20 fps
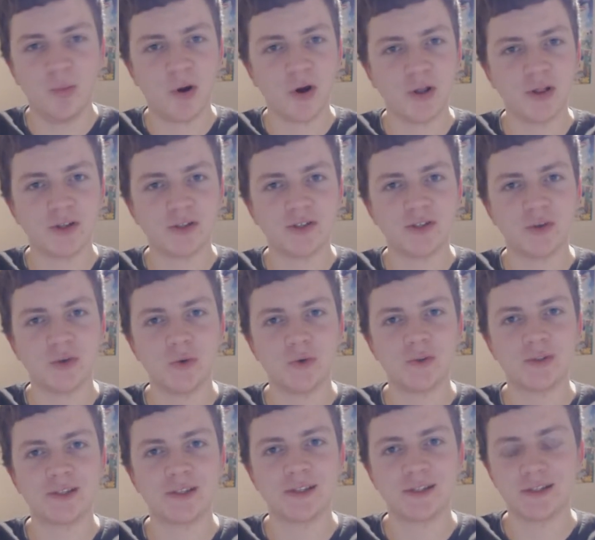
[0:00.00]
blue boiler
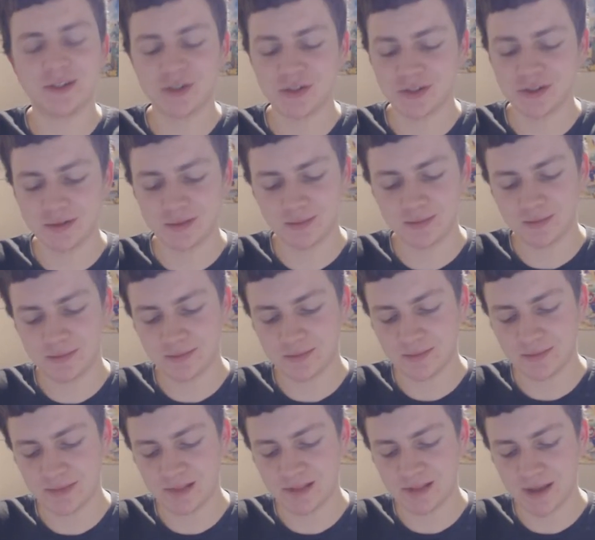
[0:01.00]
suits and just
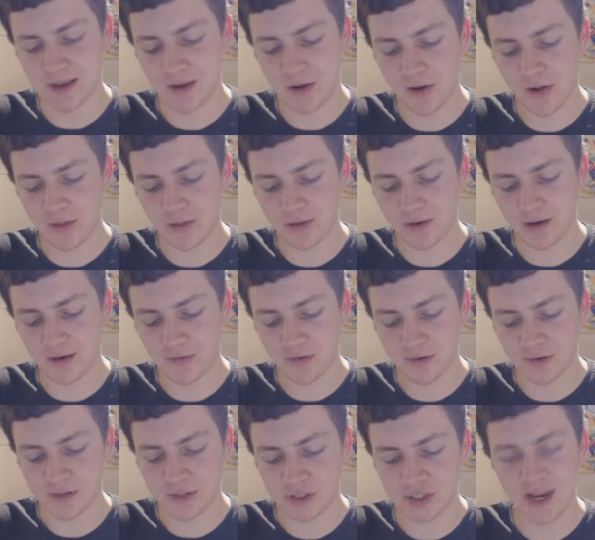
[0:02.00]
stick all the
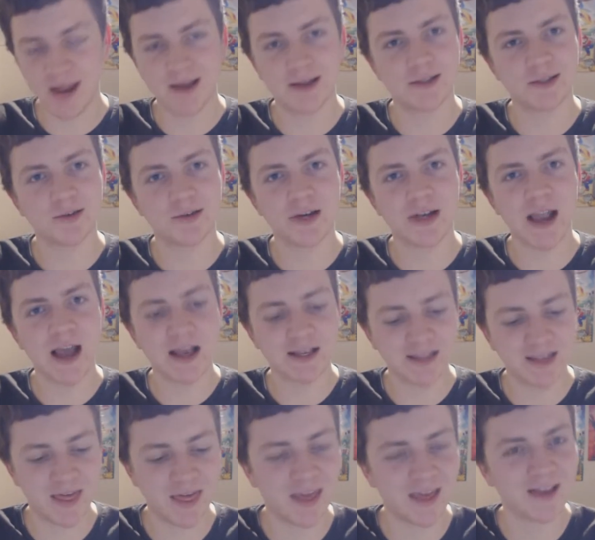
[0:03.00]
different JAXA and
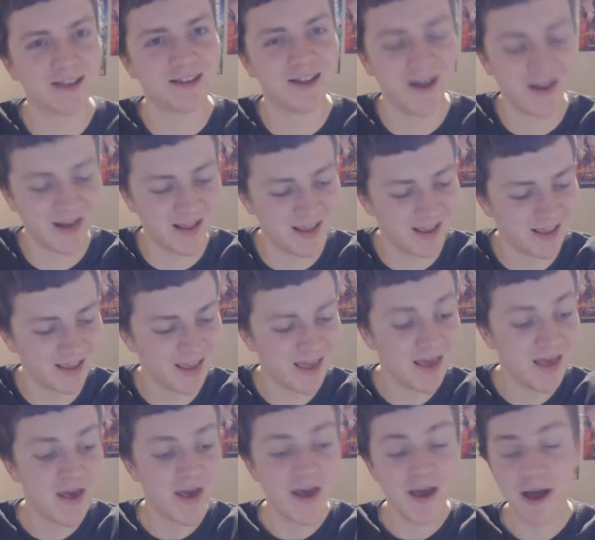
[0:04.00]
NASA things on
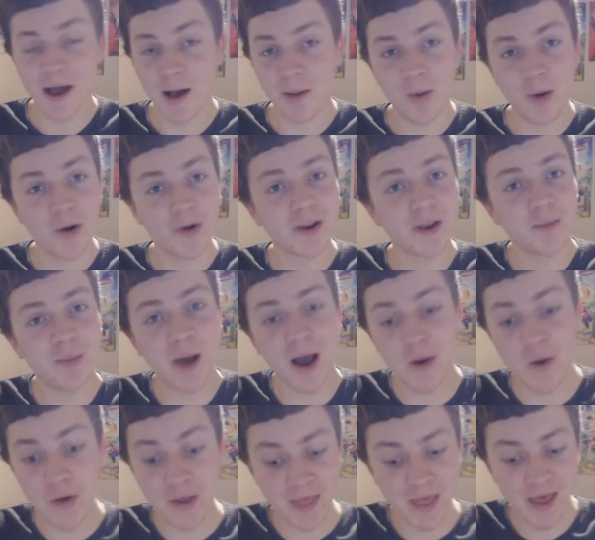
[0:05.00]
it. I'm already
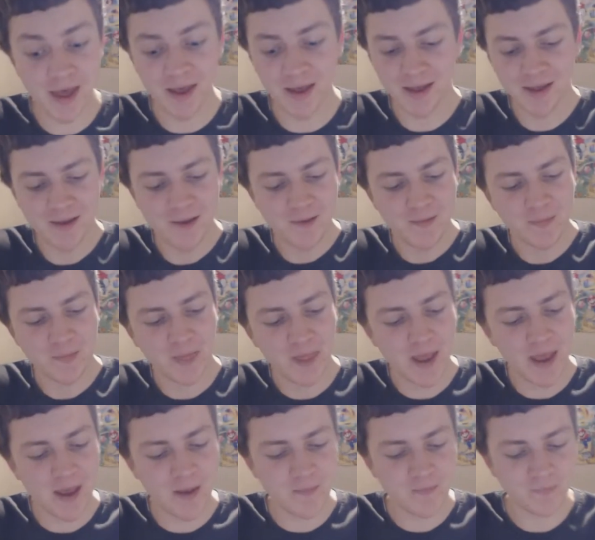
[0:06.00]
part way there.
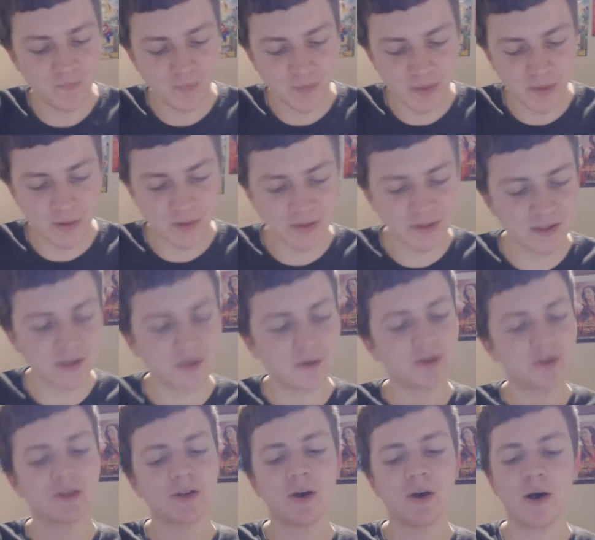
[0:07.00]
Um, there,
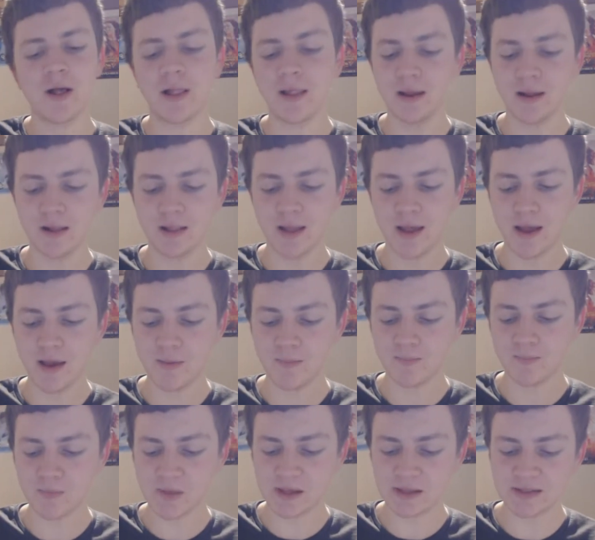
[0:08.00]
you also got a little
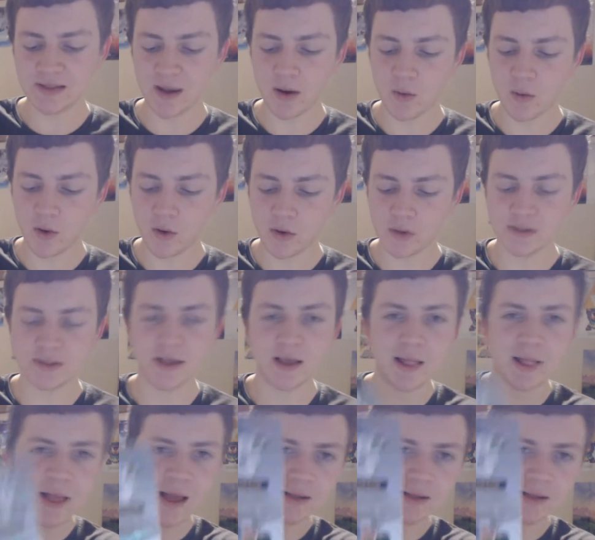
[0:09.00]
um, Star Wars